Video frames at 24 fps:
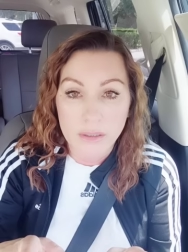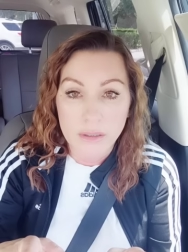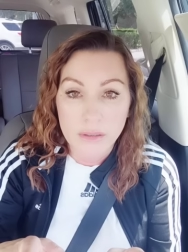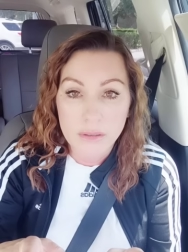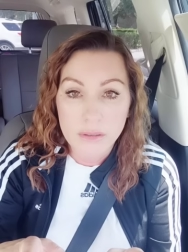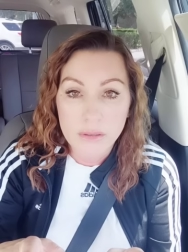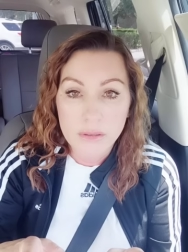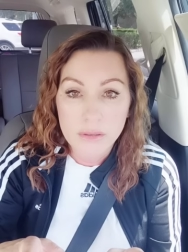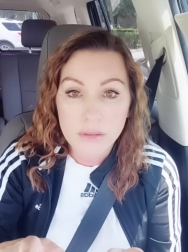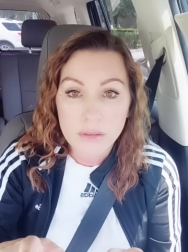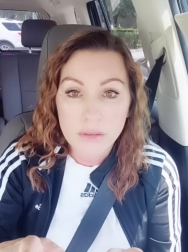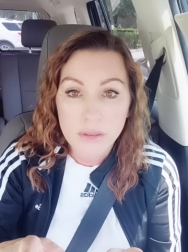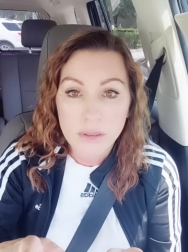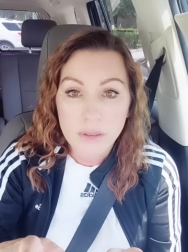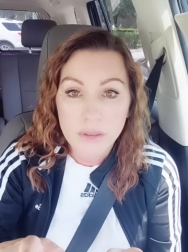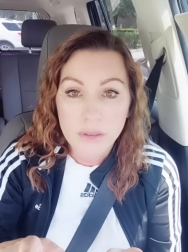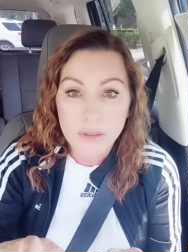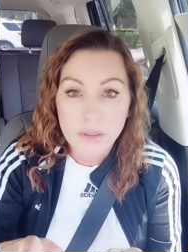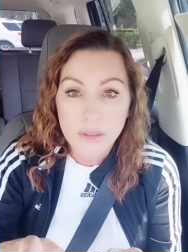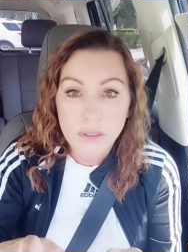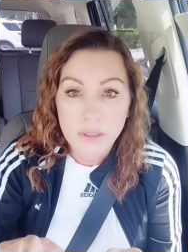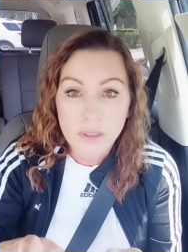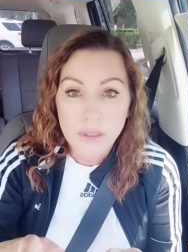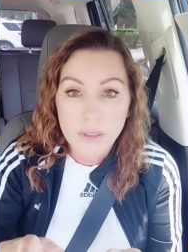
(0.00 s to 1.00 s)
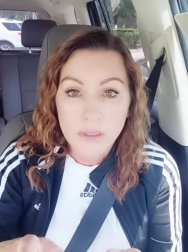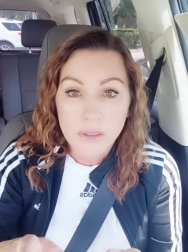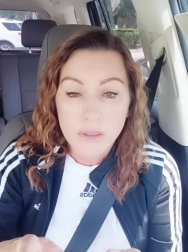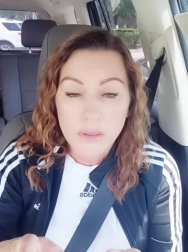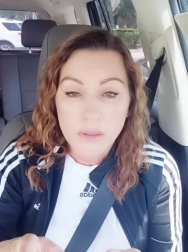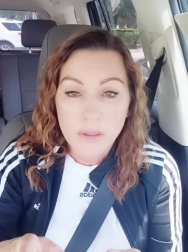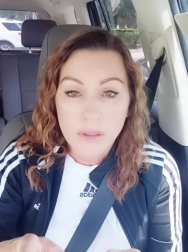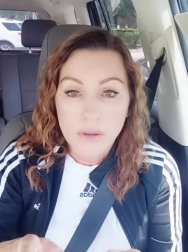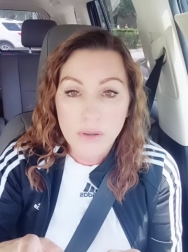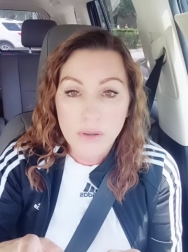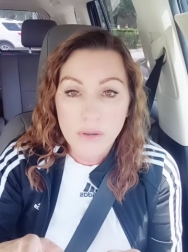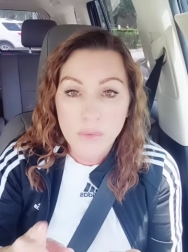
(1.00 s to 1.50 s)
than we can.
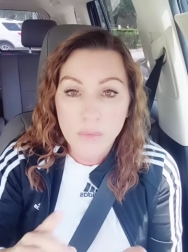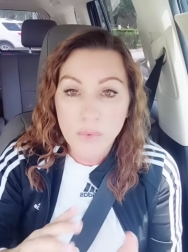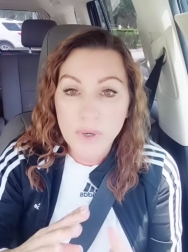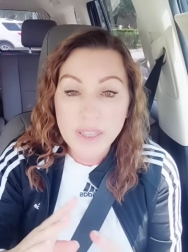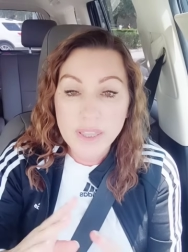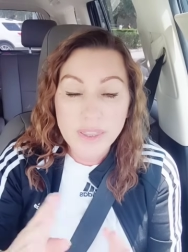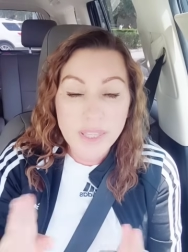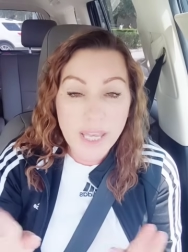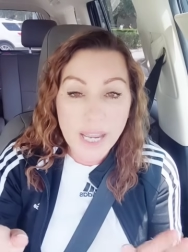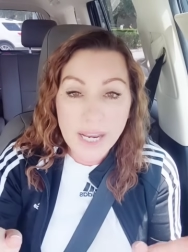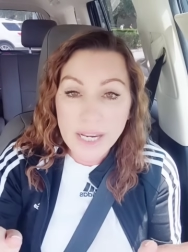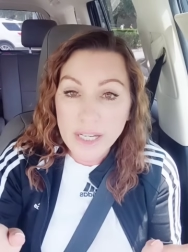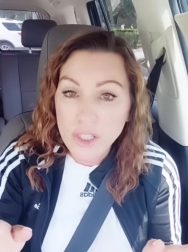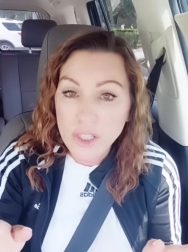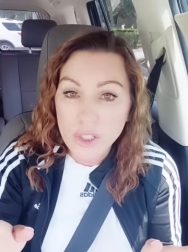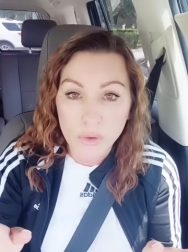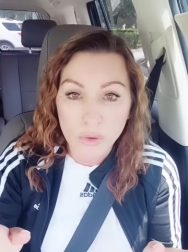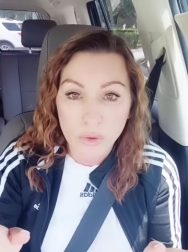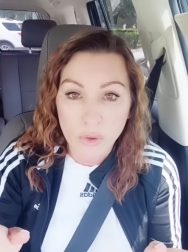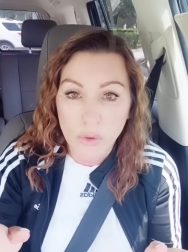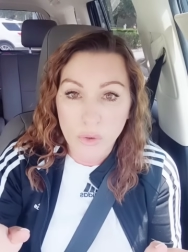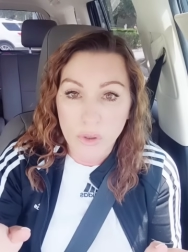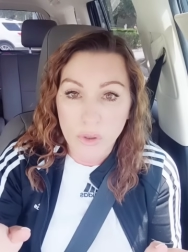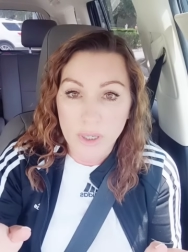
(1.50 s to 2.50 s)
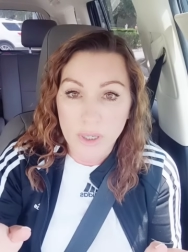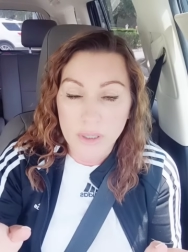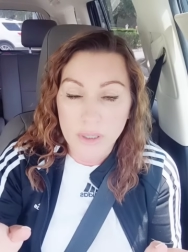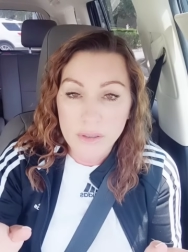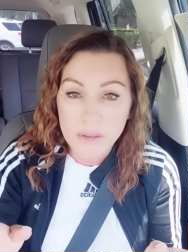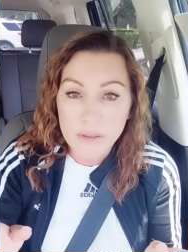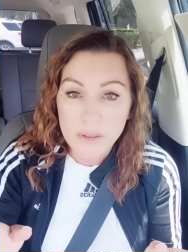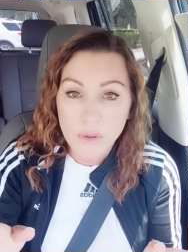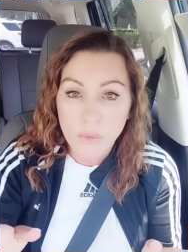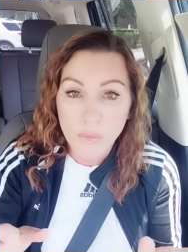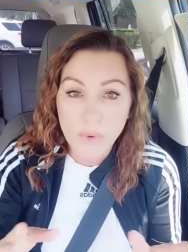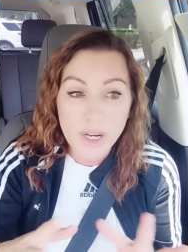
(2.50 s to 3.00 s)
We thank
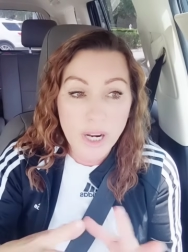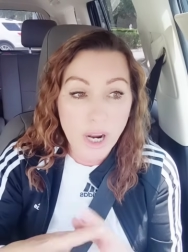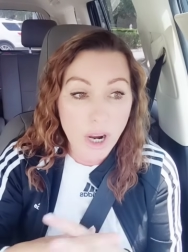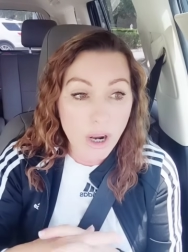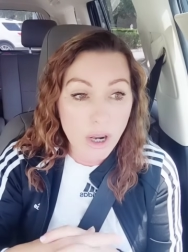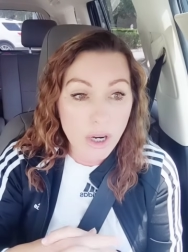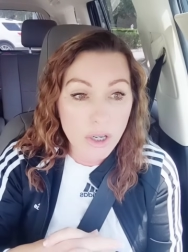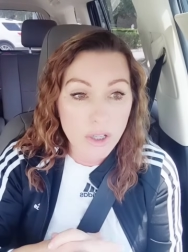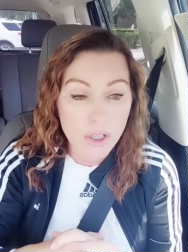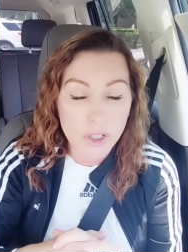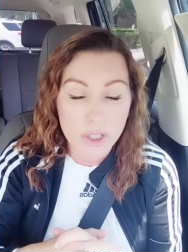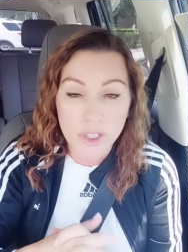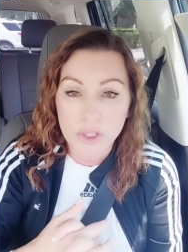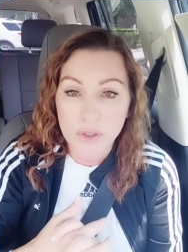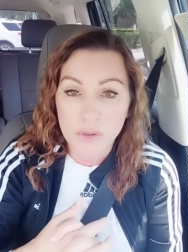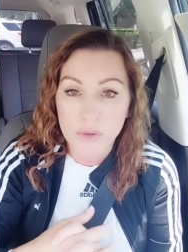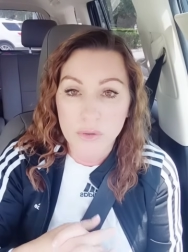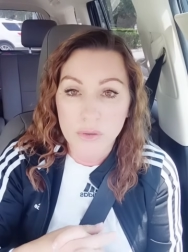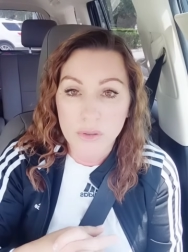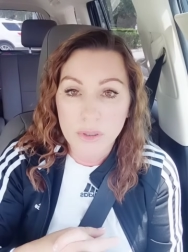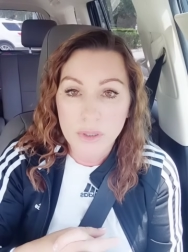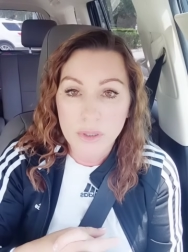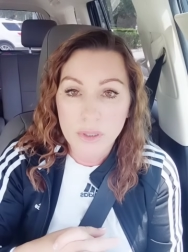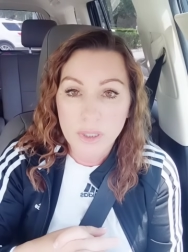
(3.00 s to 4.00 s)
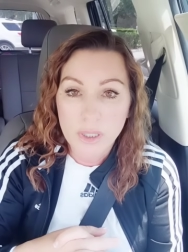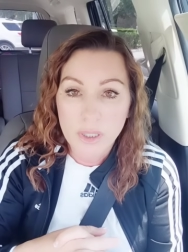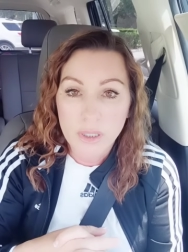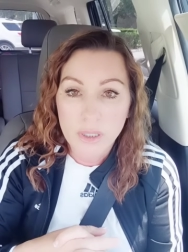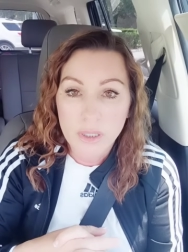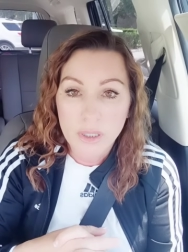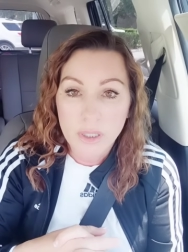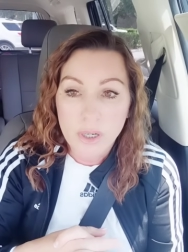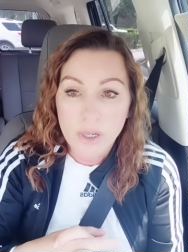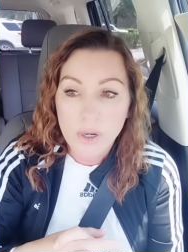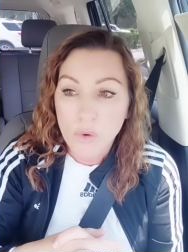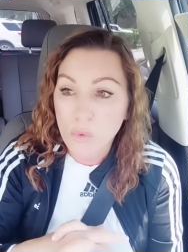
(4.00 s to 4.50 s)
you, Lord. We honor
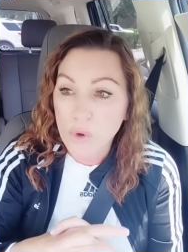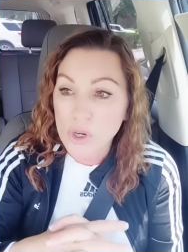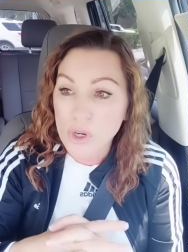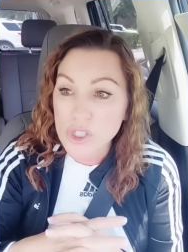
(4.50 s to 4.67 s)
you.